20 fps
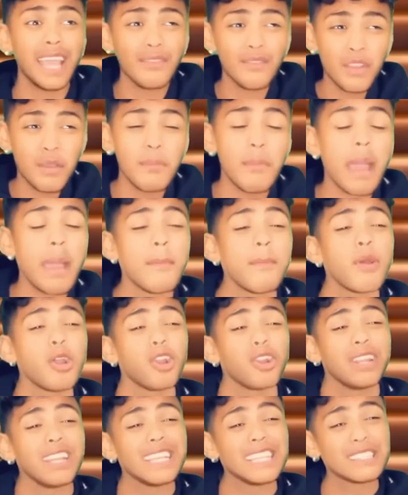if he
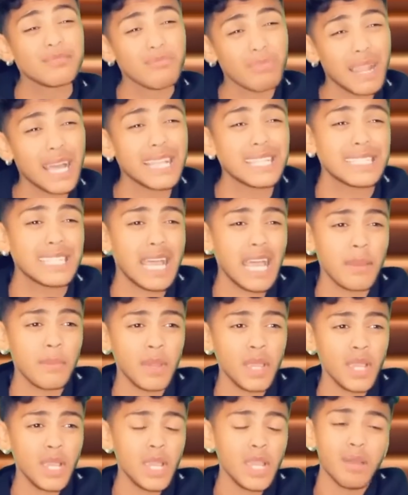remembered his blood type,
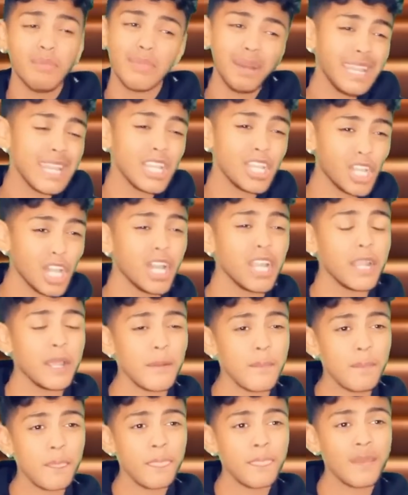but he
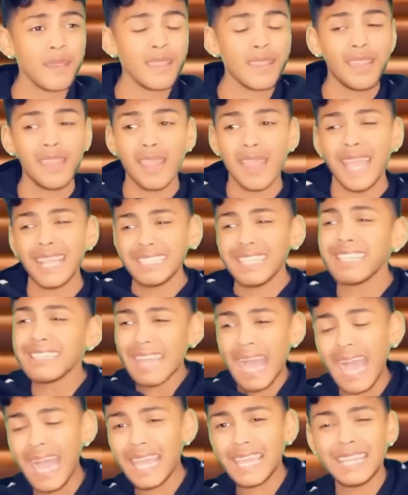couldn't. As he
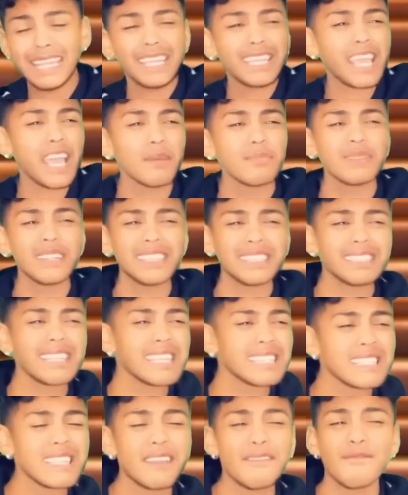died, he kept
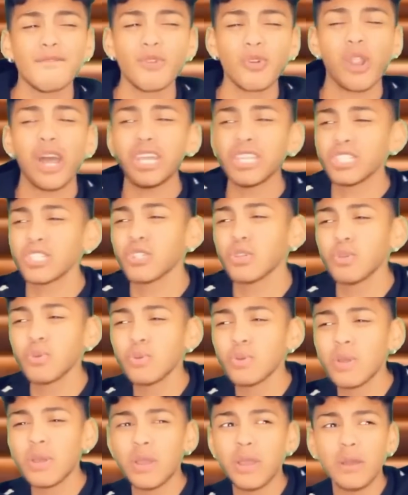insisting for us
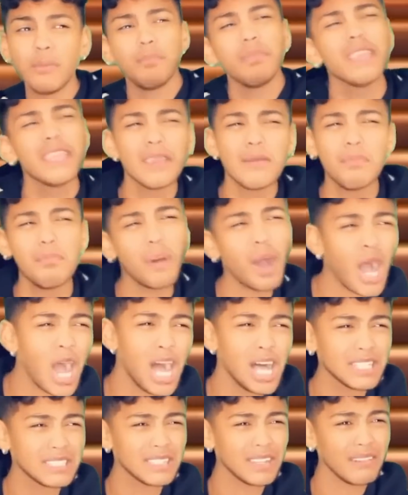to be
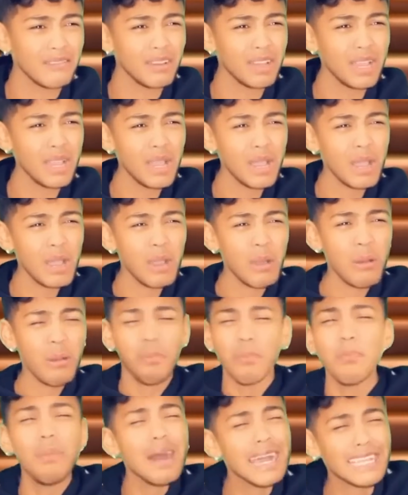positive.
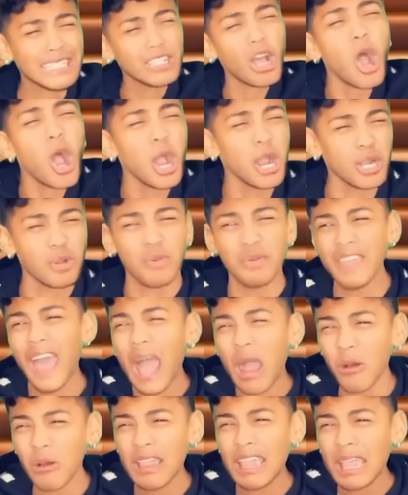But it's hard
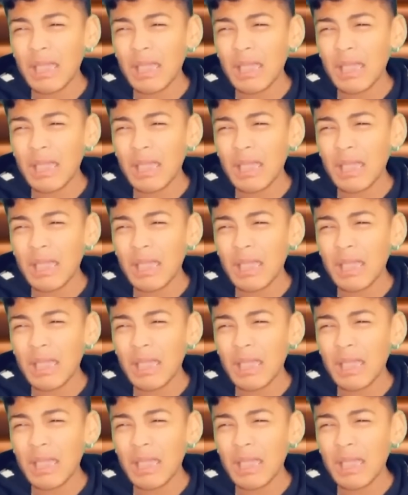without